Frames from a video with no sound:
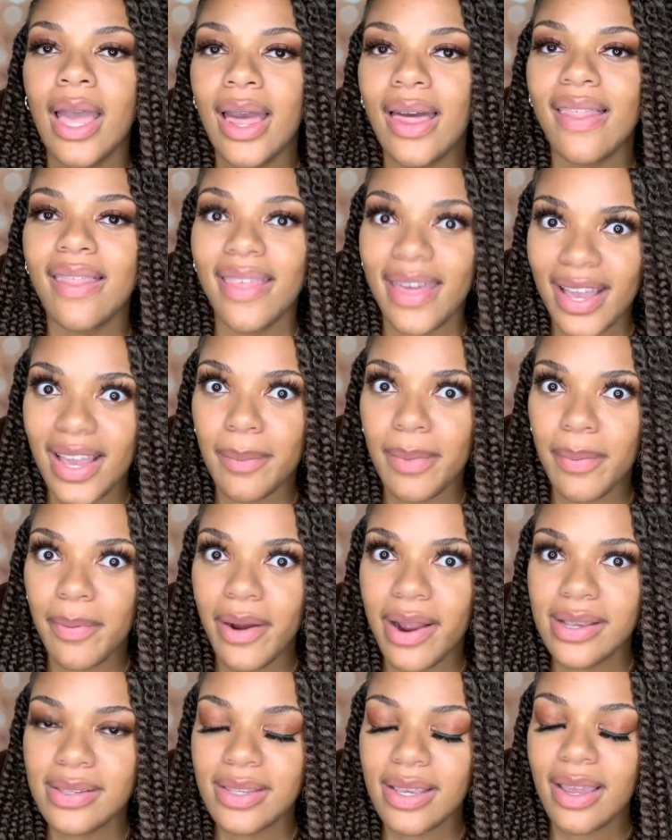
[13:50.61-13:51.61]
they can be
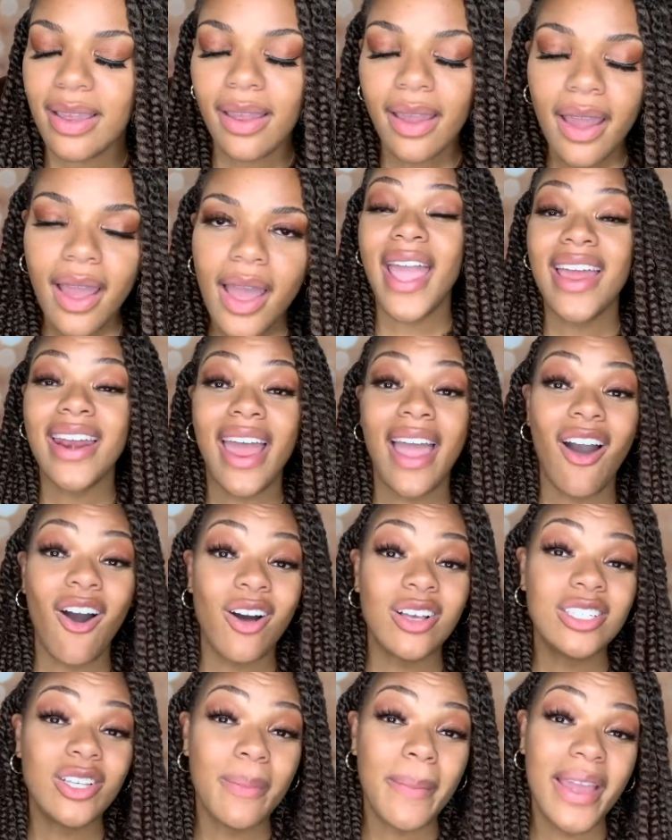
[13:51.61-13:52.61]
pricey. And I
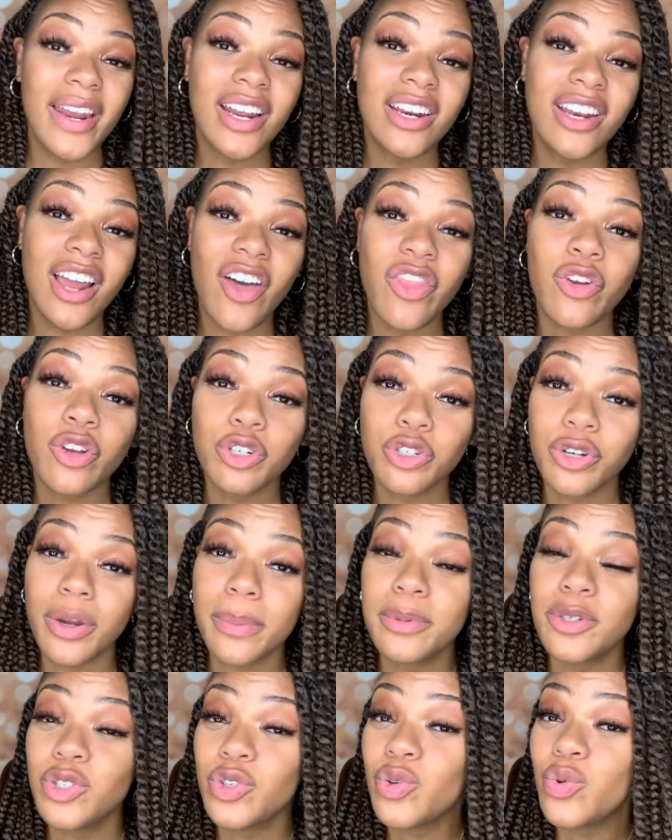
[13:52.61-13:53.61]
also made another
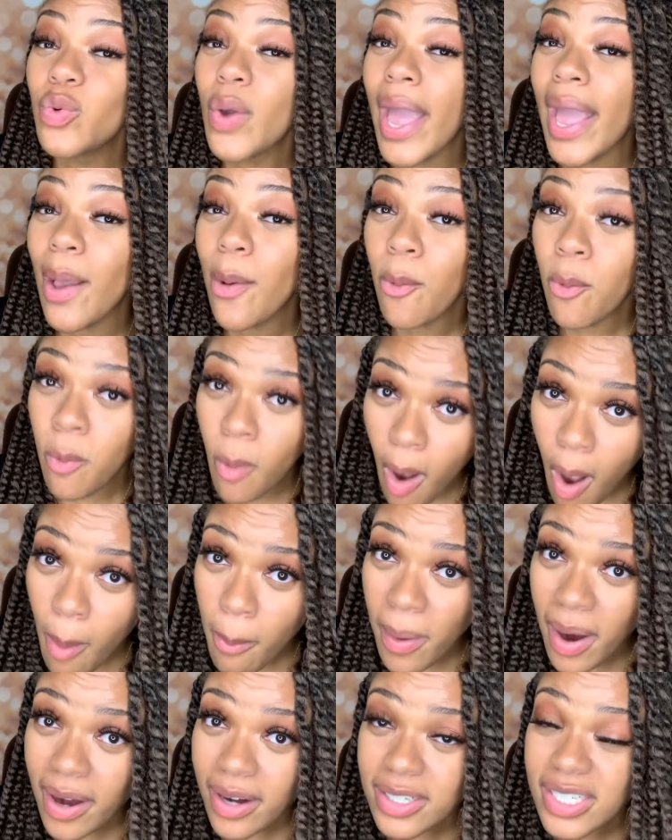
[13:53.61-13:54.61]
trip to a
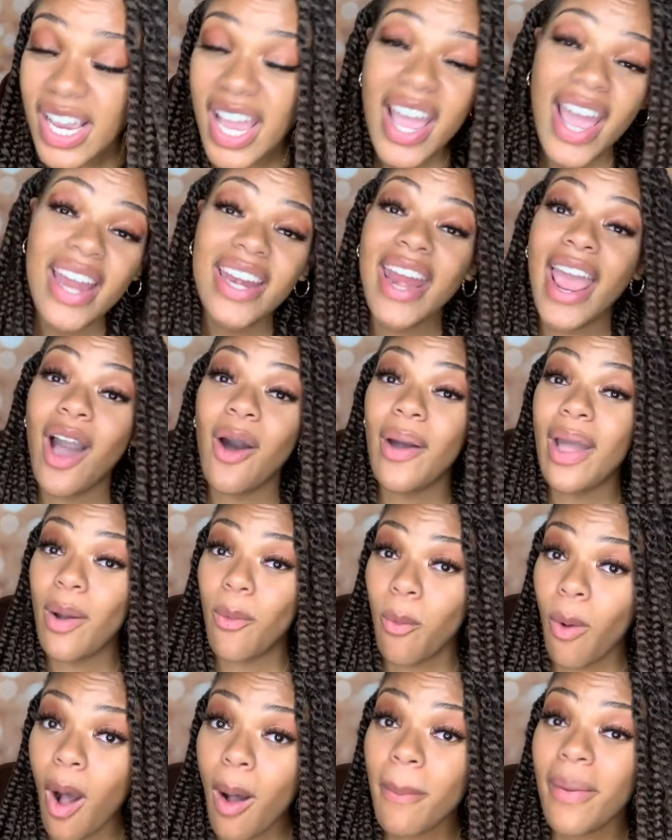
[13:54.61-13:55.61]
Walmart. Now at
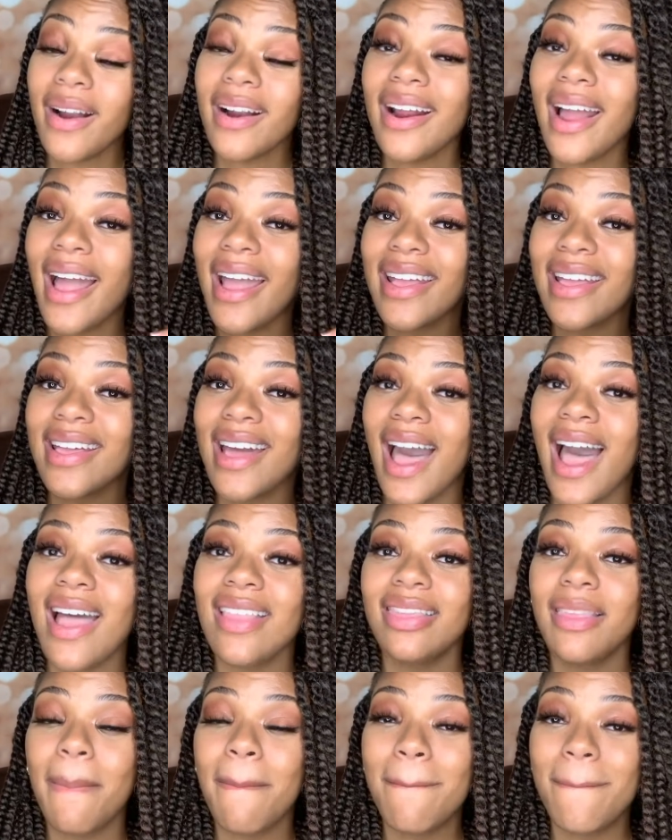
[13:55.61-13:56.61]
Walmart, I
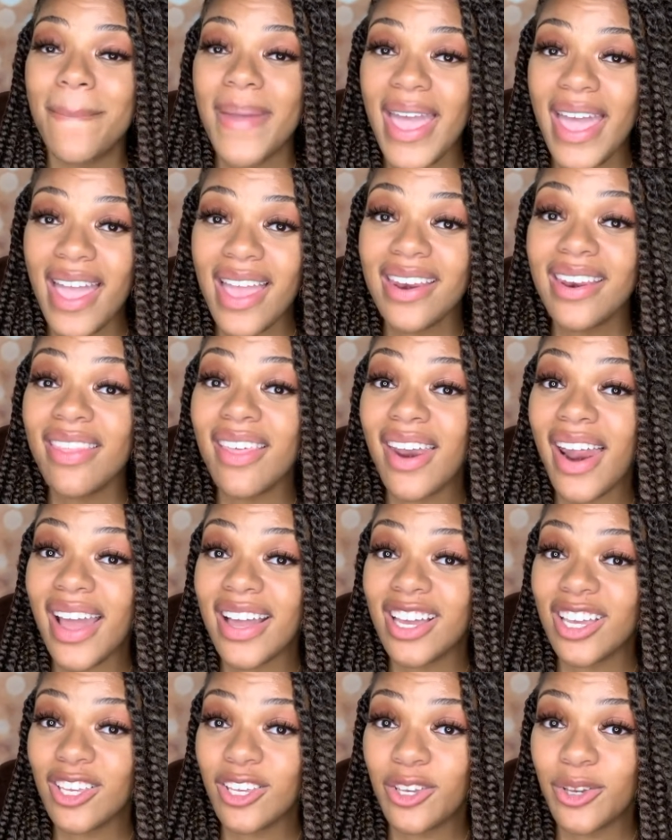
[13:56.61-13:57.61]
got the bed that I
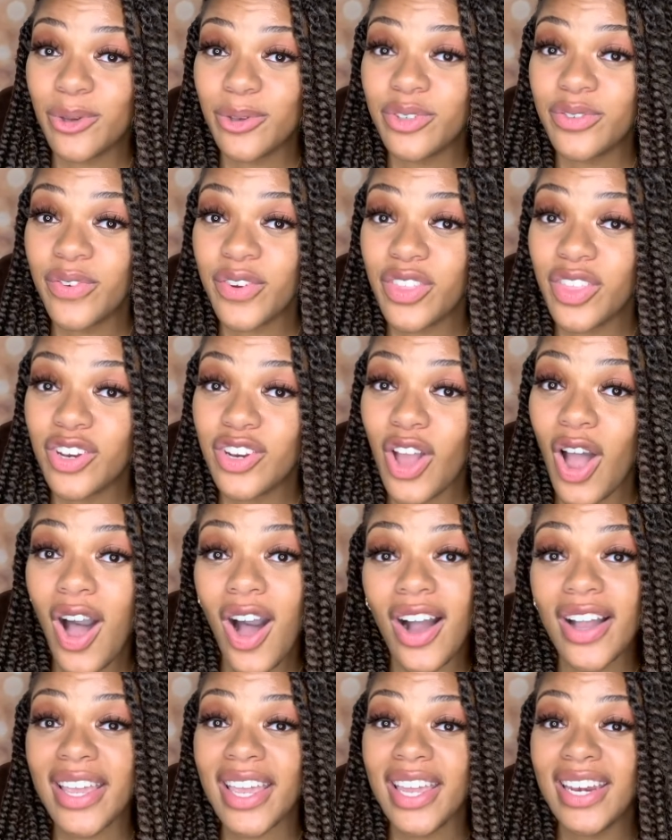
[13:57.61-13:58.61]
could use for the
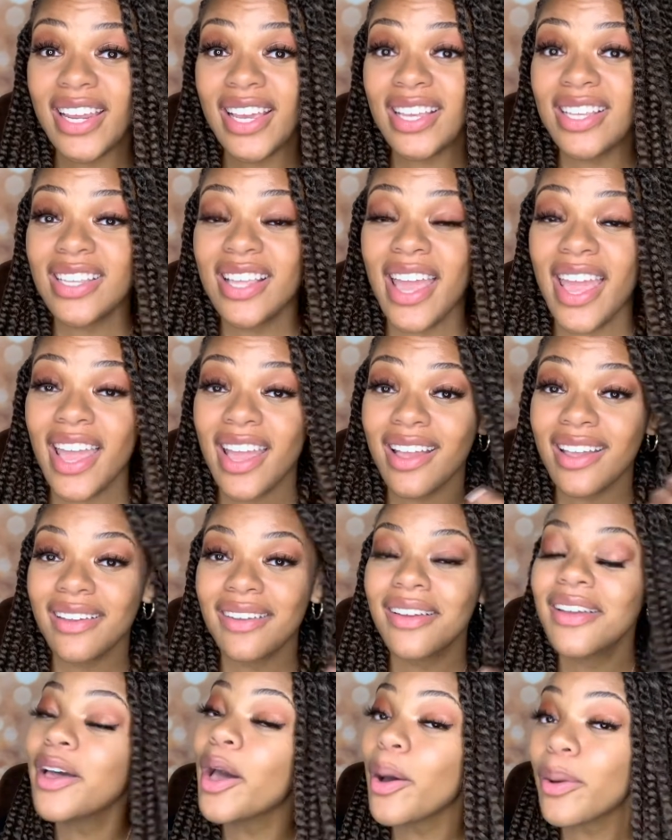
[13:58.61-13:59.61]
dog in his, in
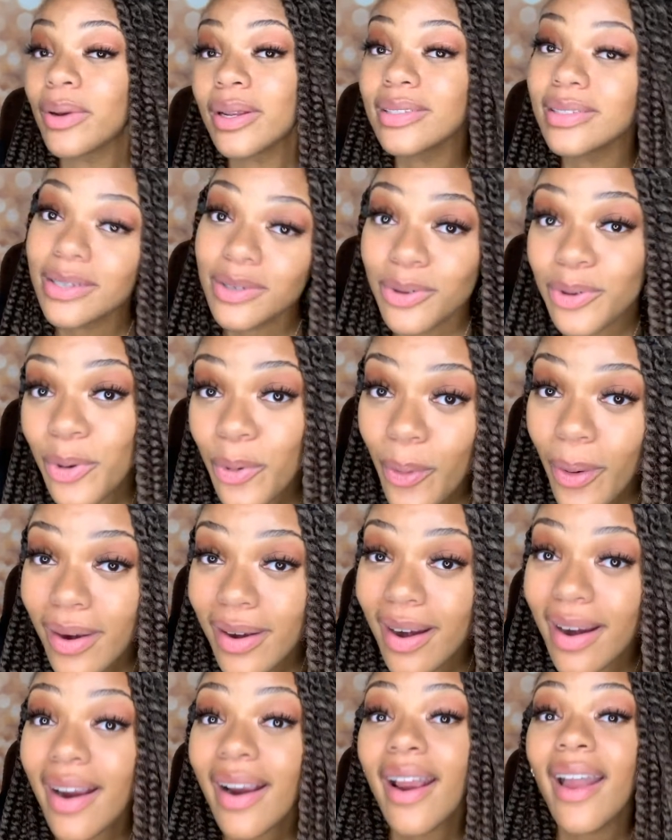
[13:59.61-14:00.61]
Kona's little
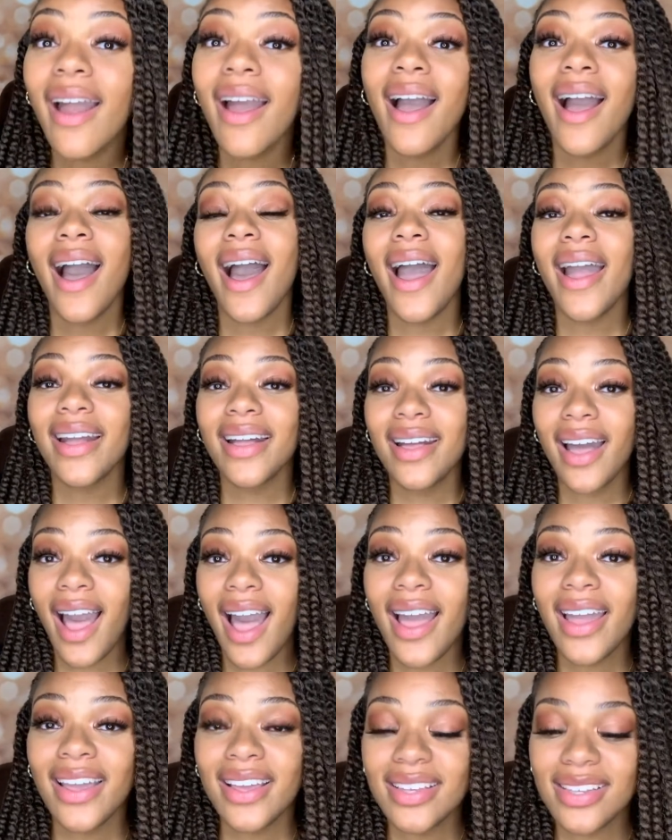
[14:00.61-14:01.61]
corner. I
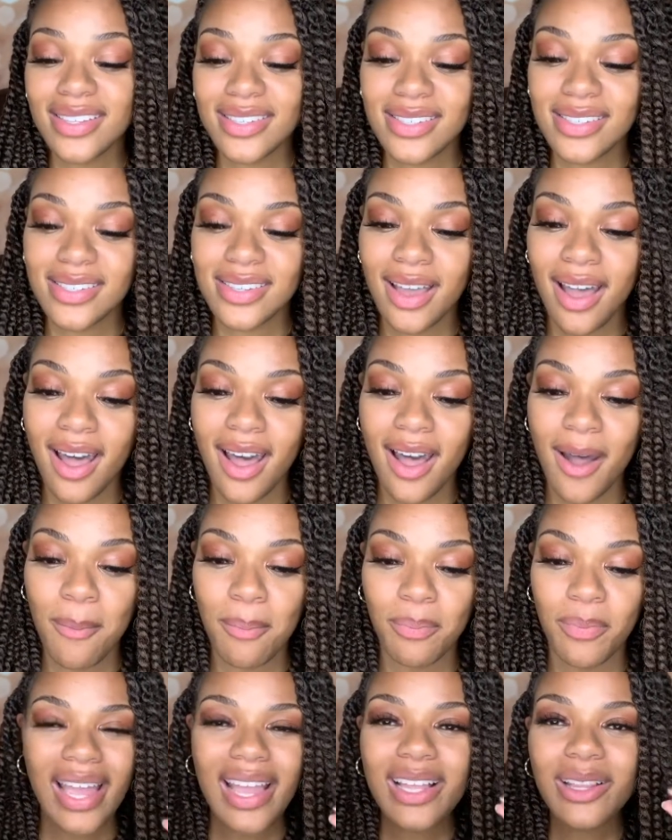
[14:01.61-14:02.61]
got his
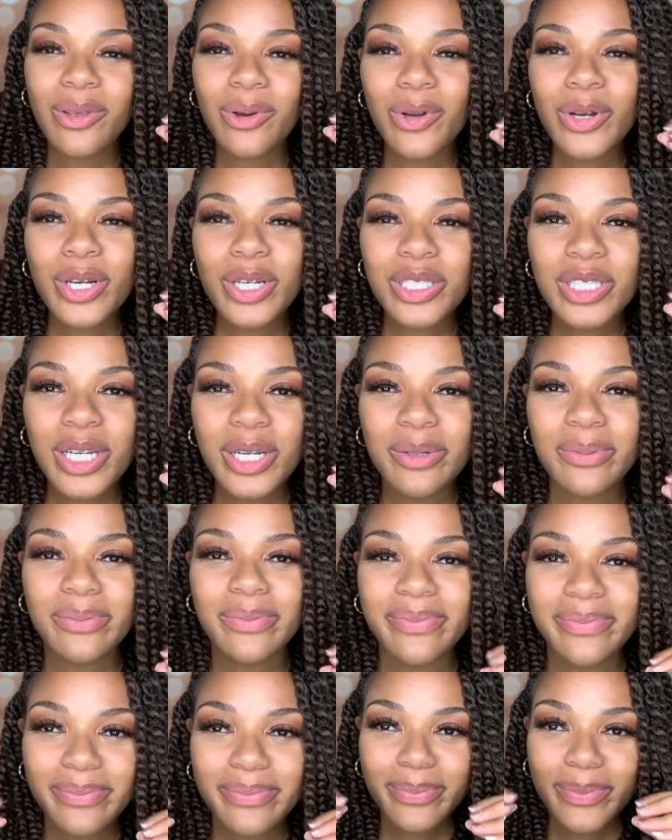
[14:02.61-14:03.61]
um, like a little cushion.
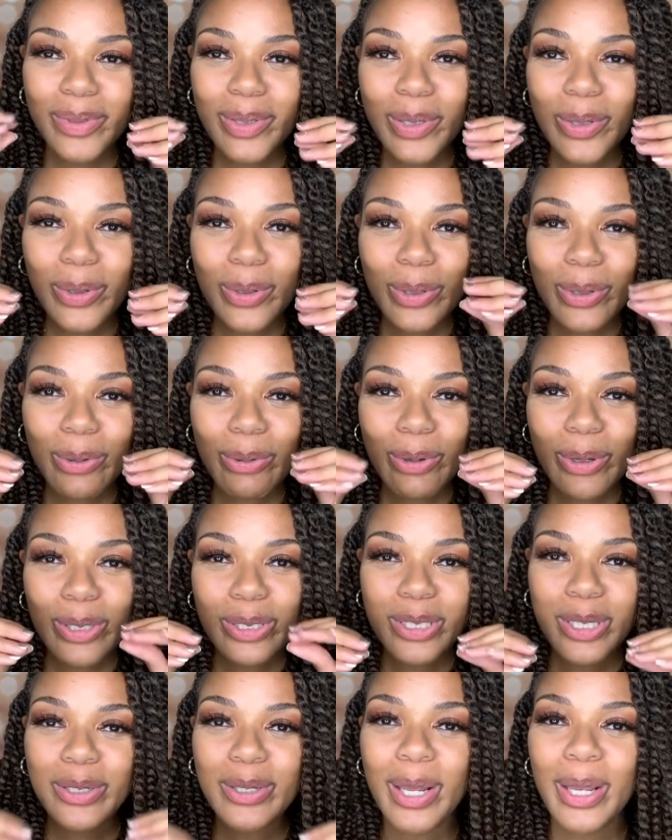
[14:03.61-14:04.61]
Little, little
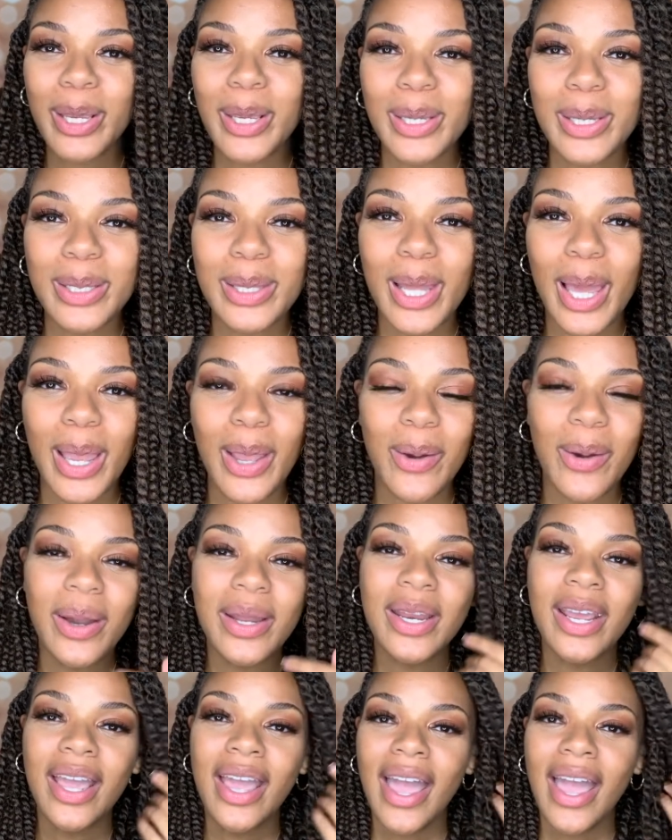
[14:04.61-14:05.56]
cushion that he can lay on.